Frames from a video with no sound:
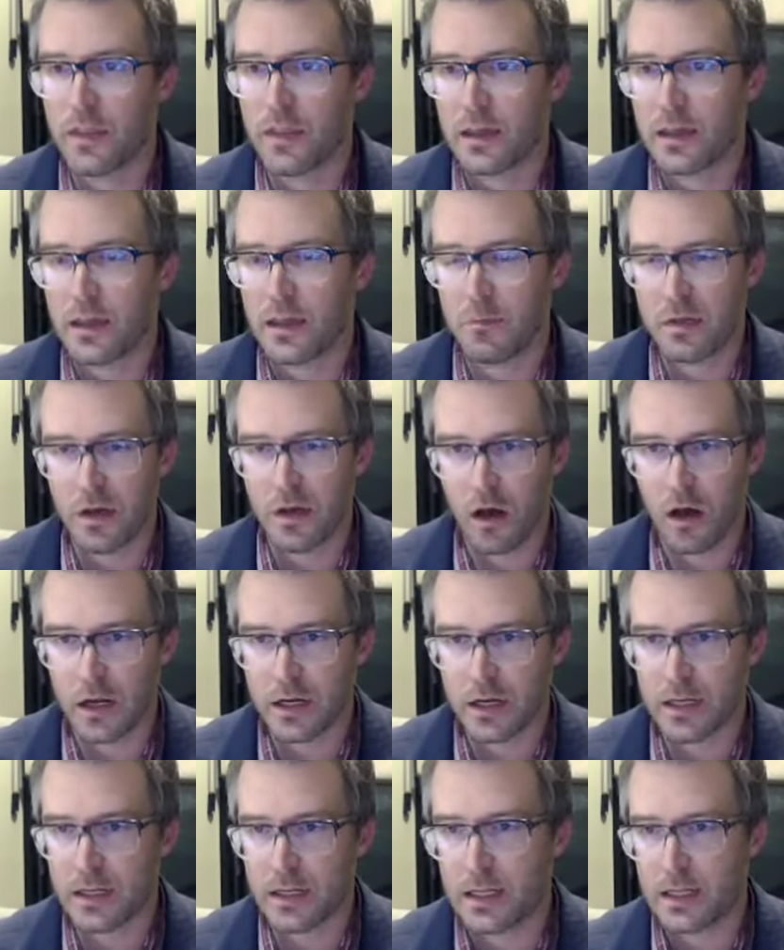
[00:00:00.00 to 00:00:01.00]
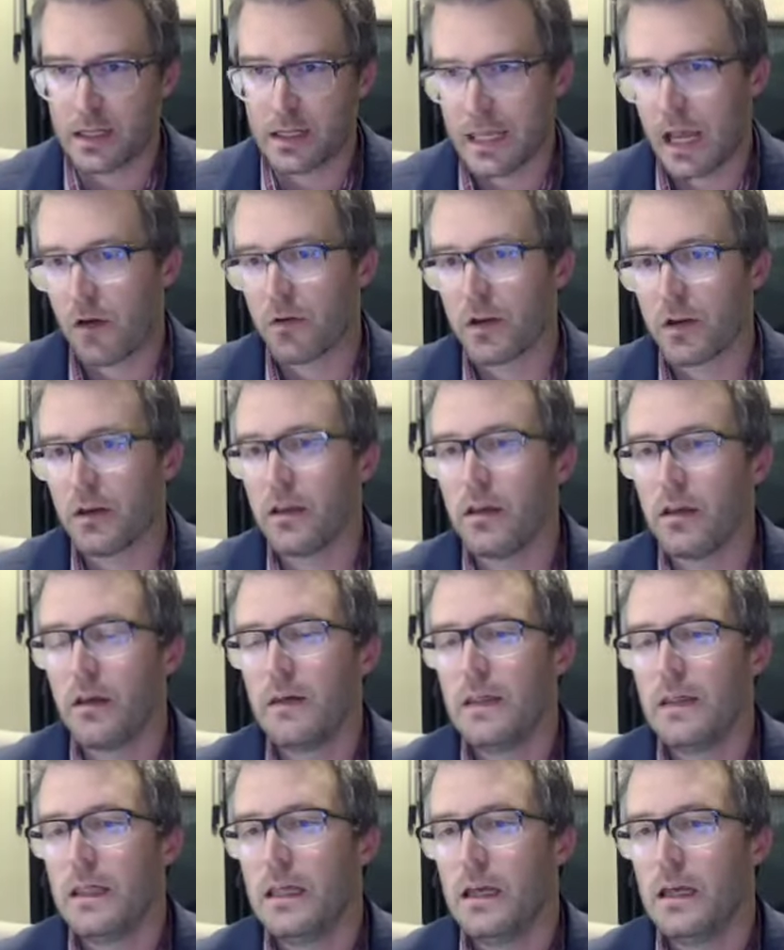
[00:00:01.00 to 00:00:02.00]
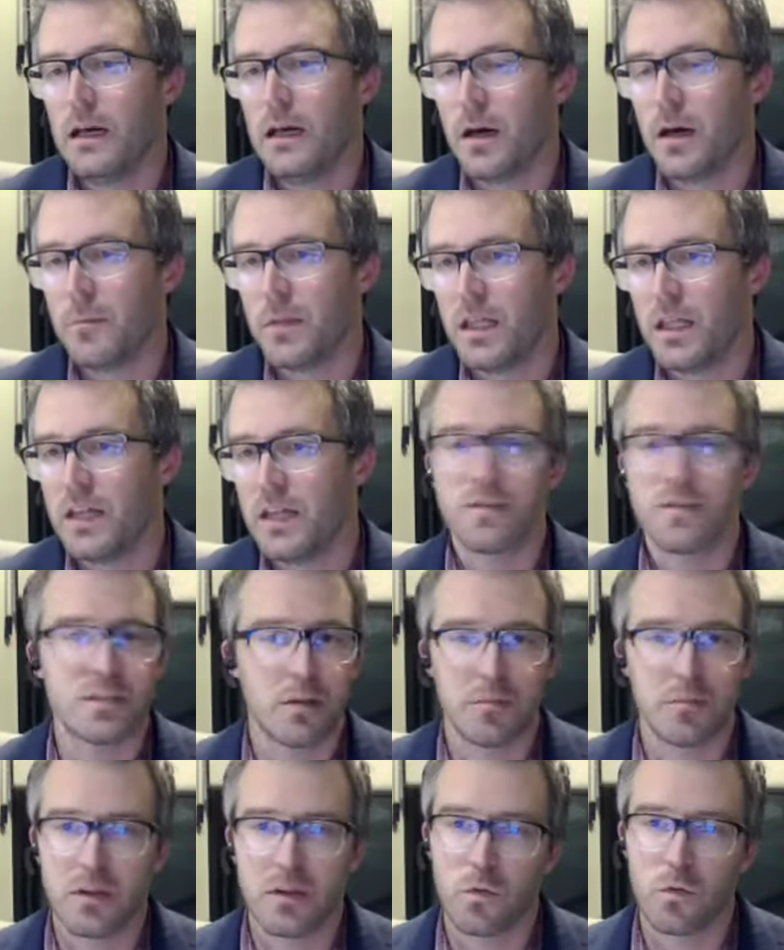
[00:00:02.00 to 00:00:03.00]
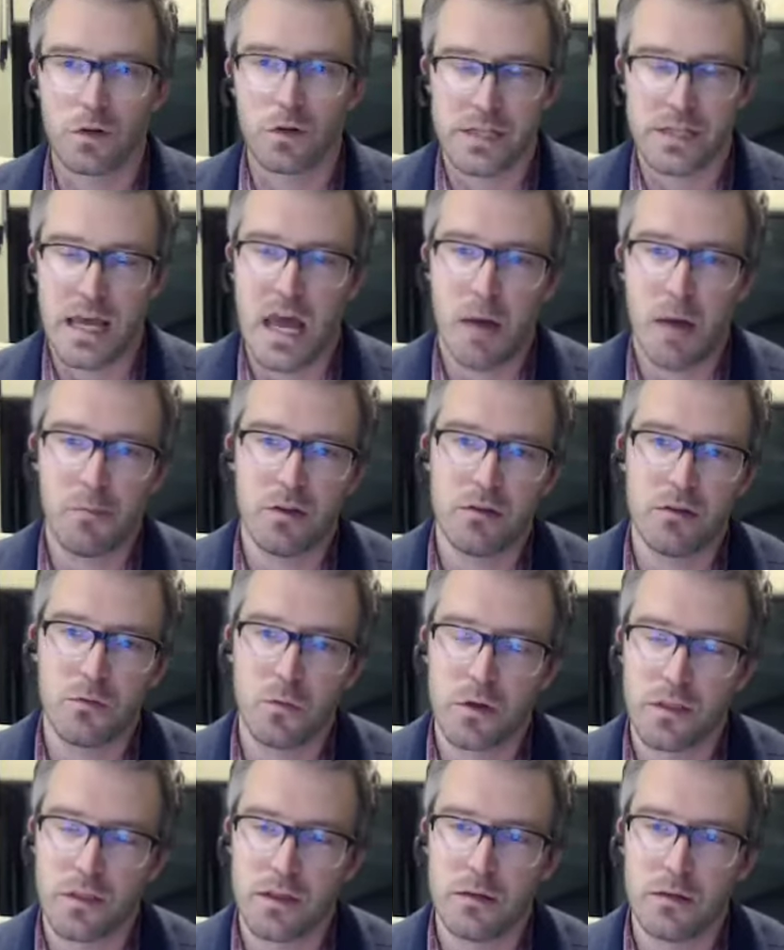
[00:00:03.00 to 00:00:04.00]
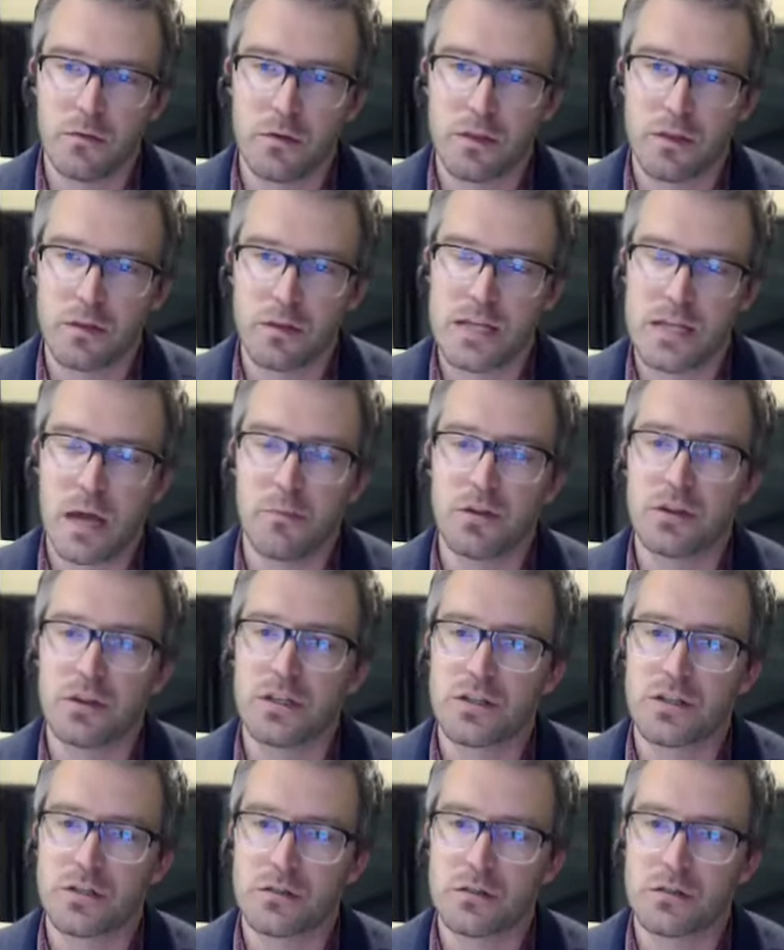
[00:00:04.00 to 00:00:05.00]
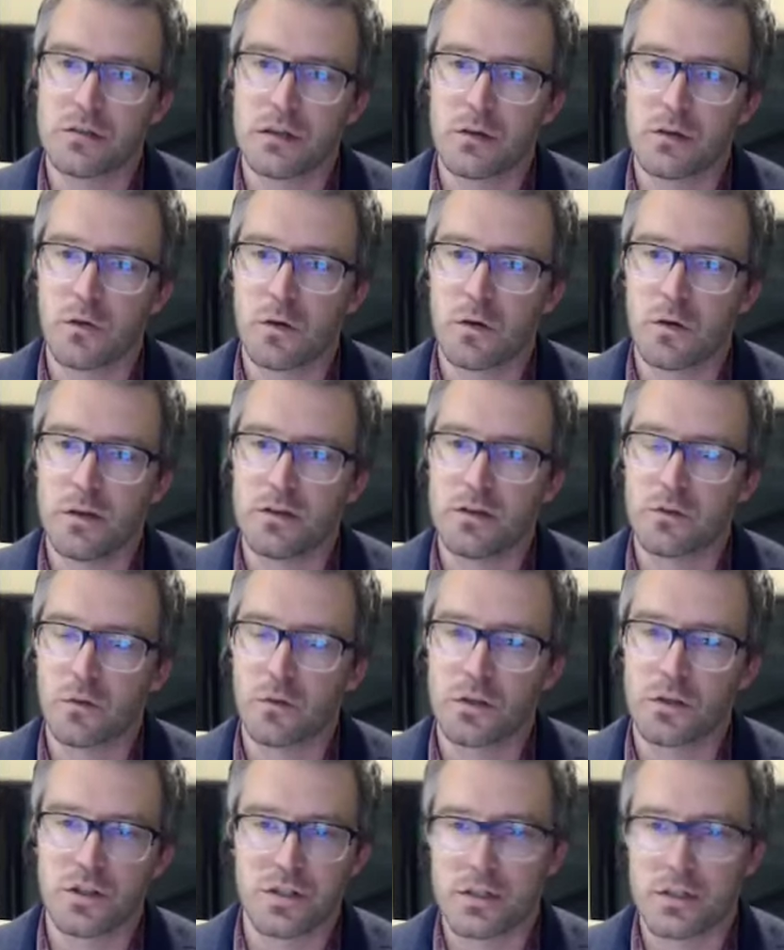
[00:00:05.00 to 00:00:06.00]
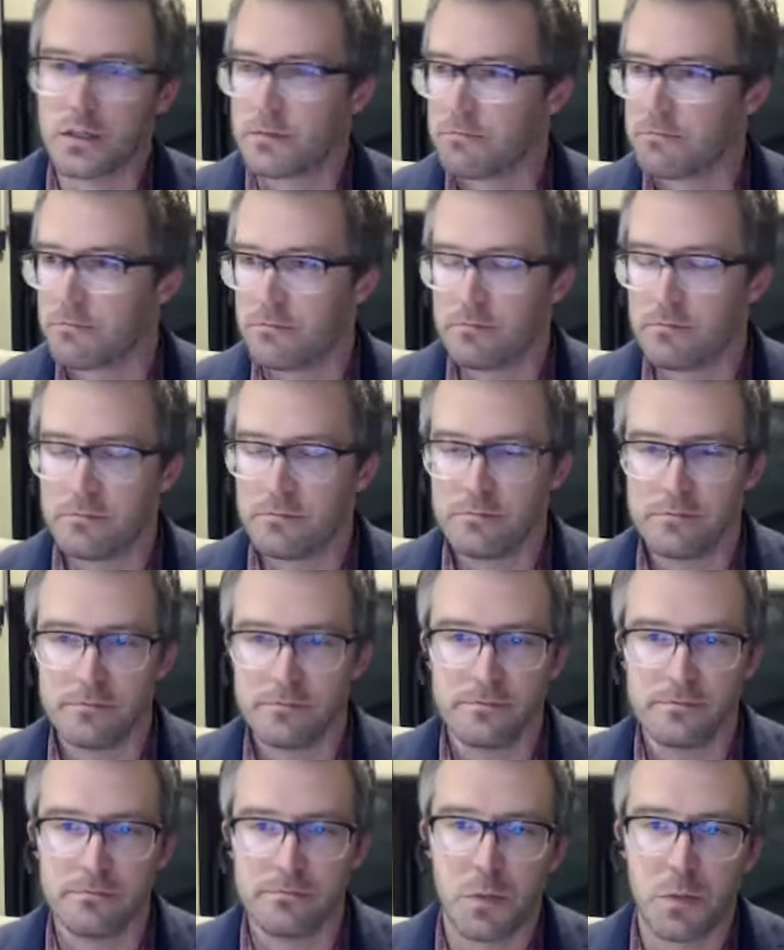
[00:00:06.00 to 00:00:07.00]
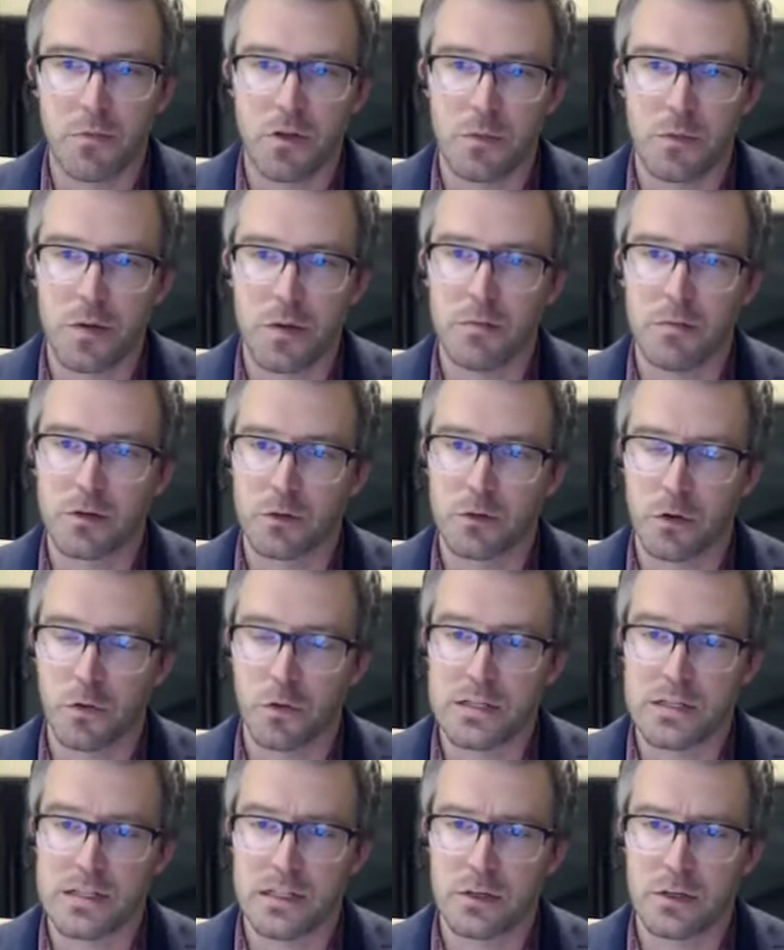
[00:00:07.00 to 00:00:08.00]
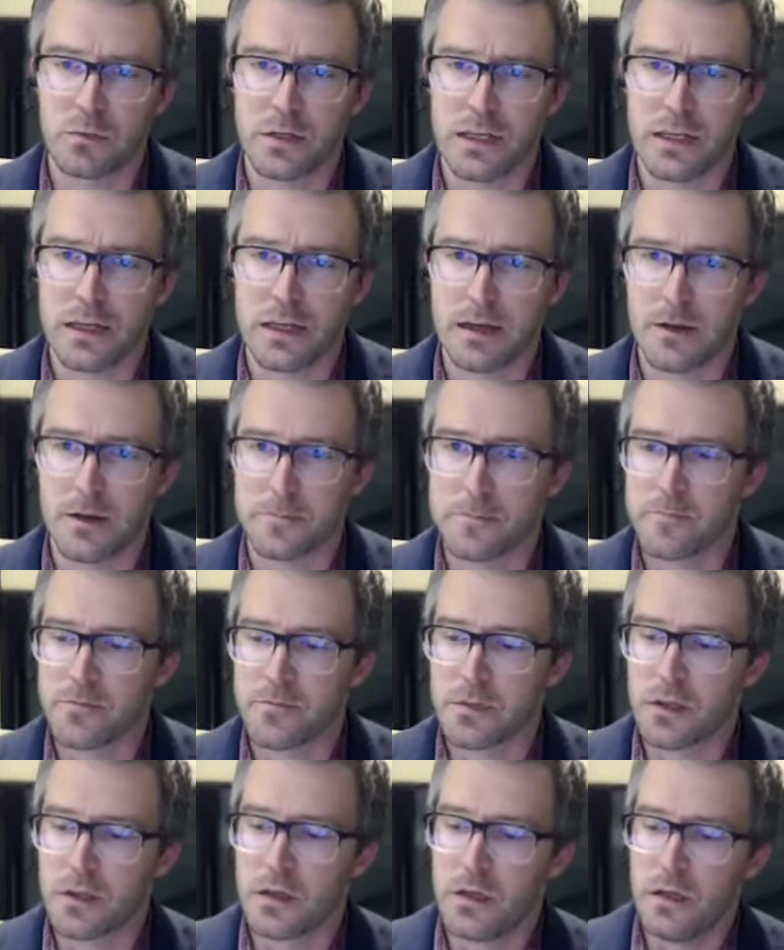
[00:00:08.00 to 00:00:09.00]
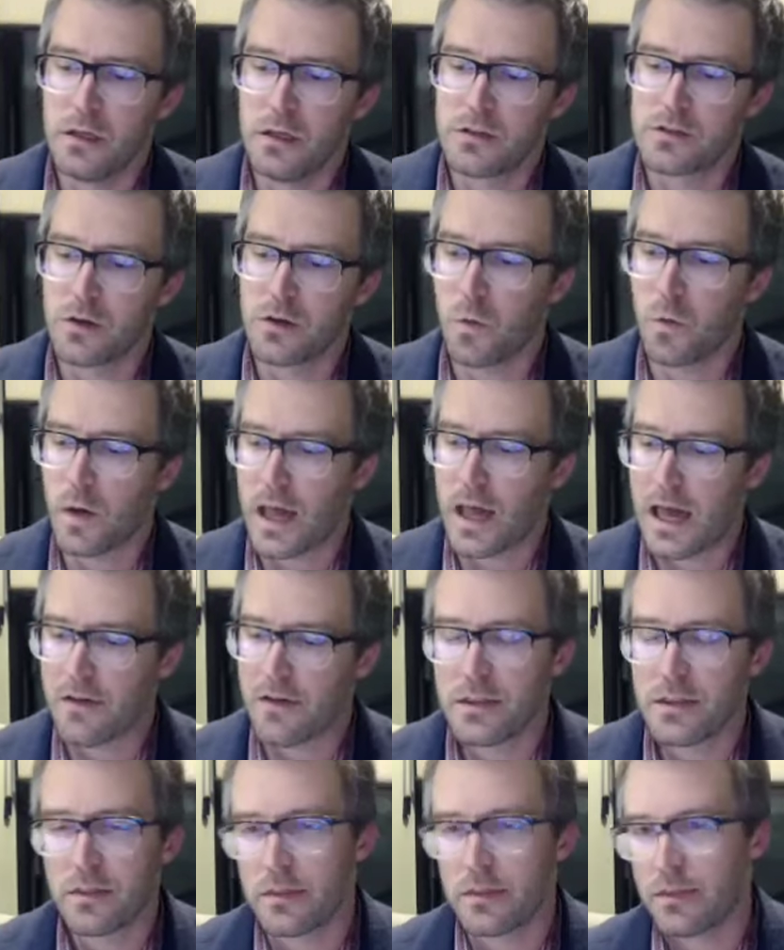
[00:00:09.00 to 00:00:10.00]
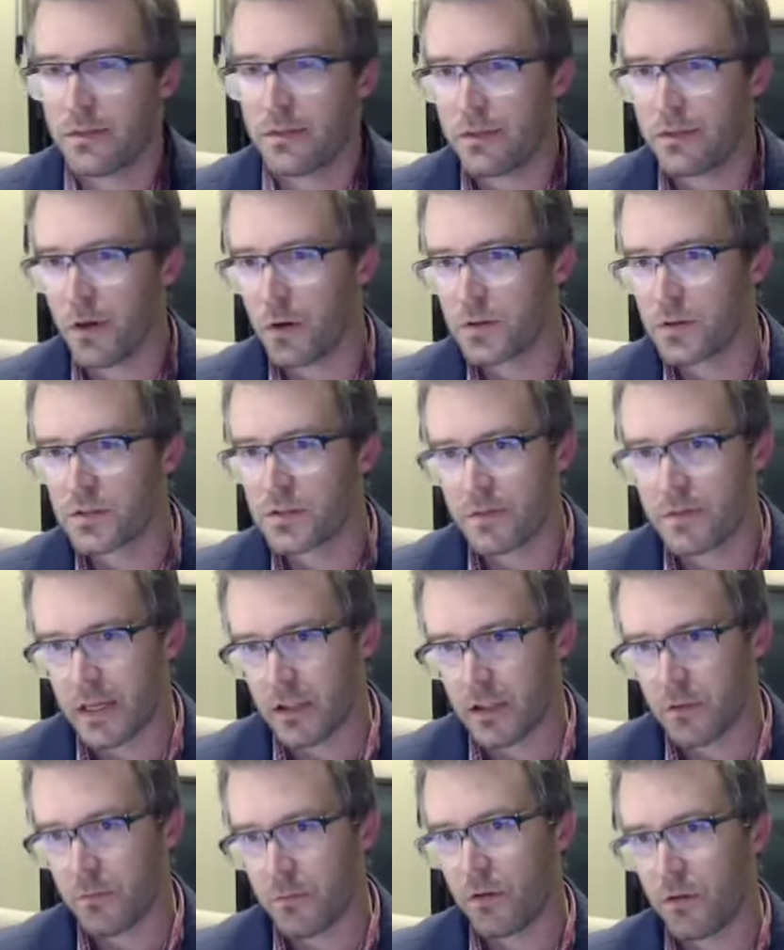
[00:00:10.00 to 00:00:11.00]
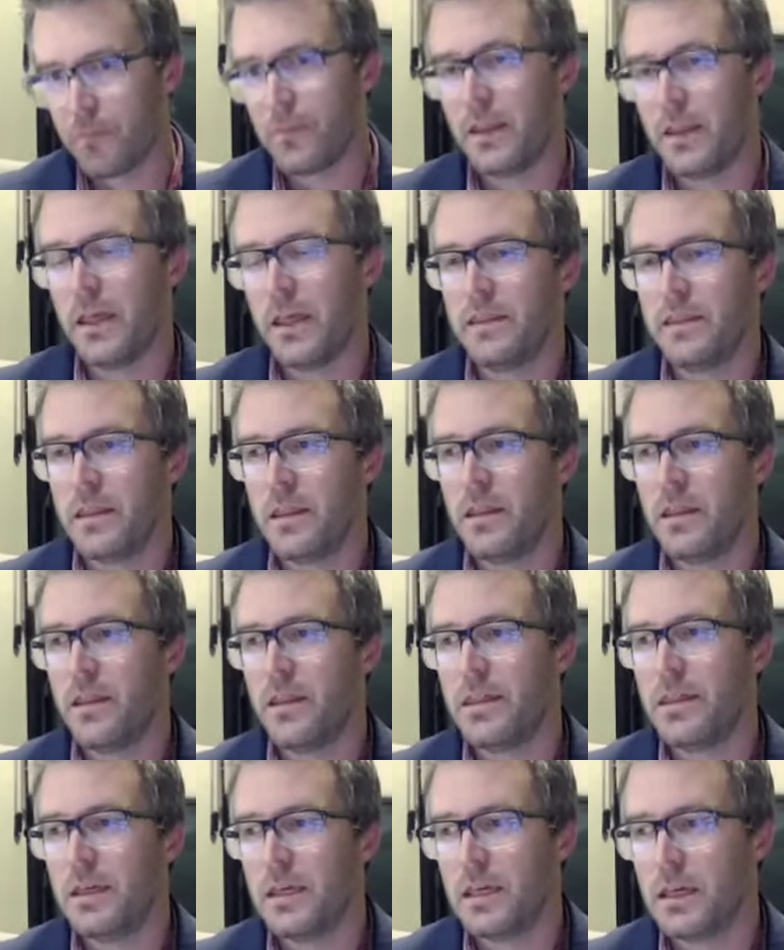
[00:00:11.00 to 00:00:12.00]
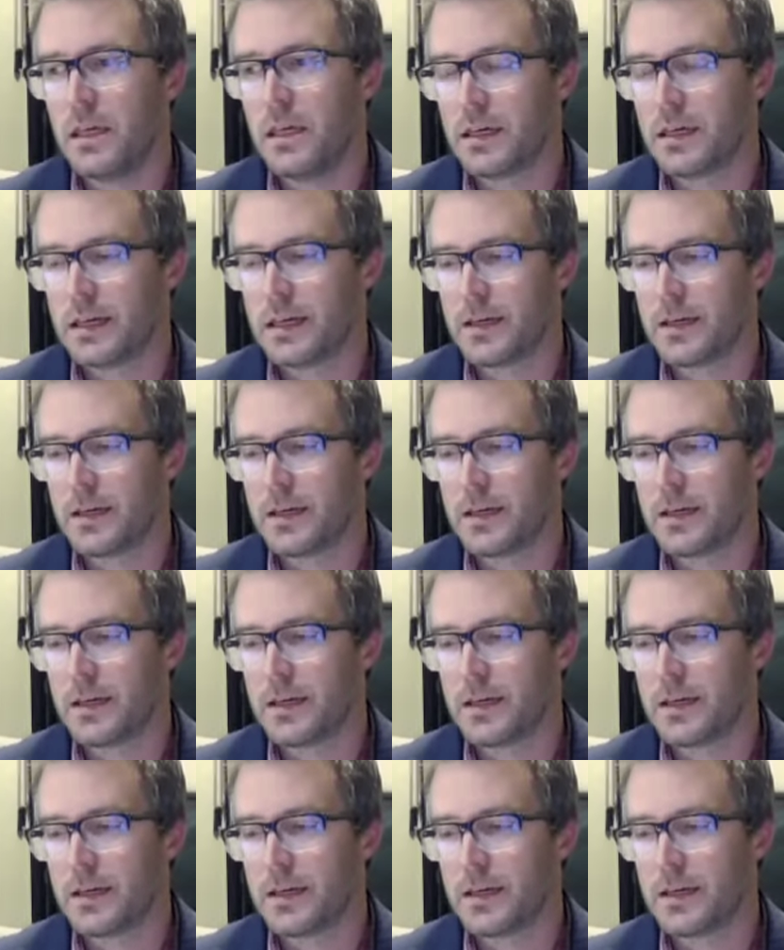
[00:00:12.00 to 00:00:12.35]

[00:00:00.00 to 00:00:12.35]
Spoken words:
that can be audited and counted if something were to happen with a tabulation equipment or just a member of the public requesting a recount. So having those available, and then the